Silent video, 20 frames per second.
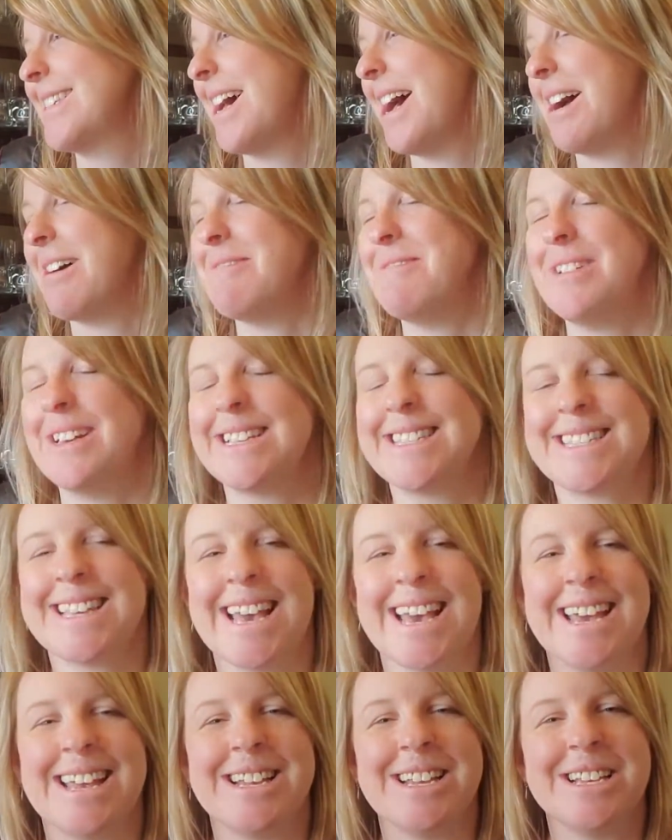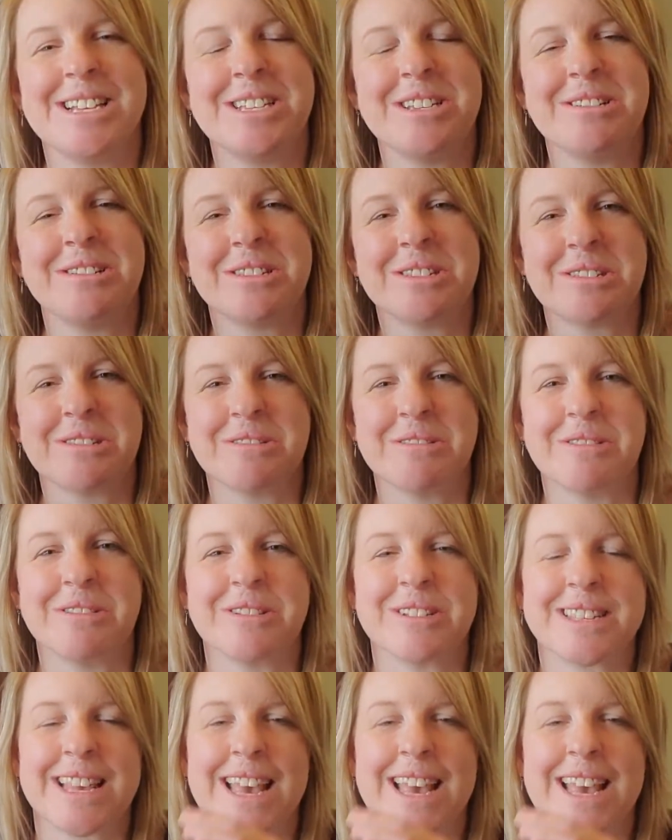Thomas, use tools